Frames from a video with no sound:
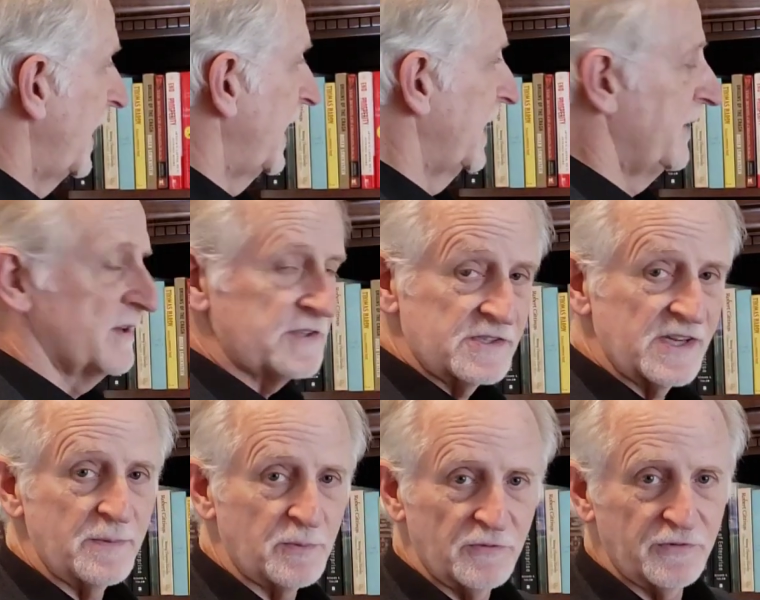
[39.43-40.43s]
And this is
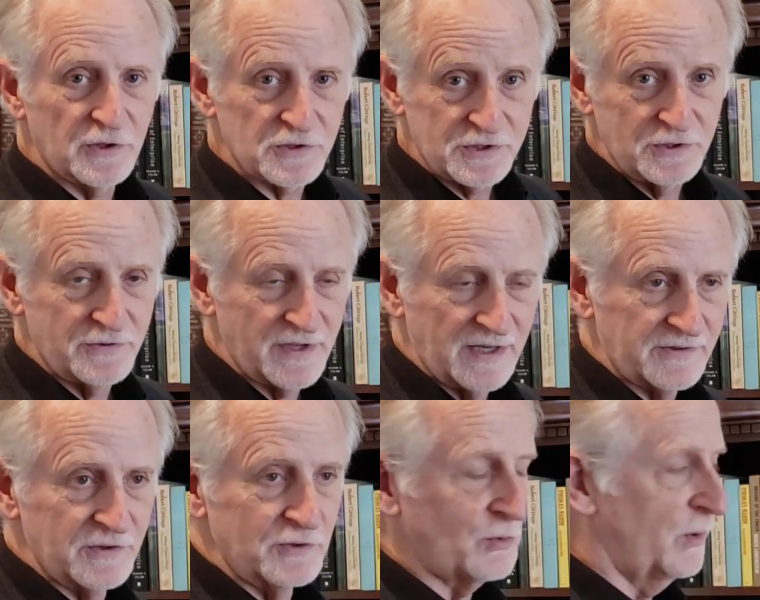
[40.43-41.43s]
April 1st,
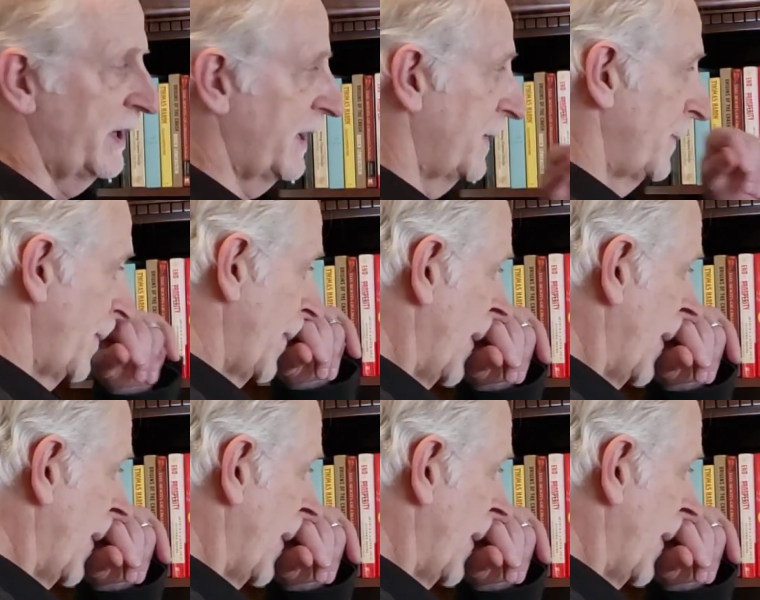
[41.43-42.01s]
2020.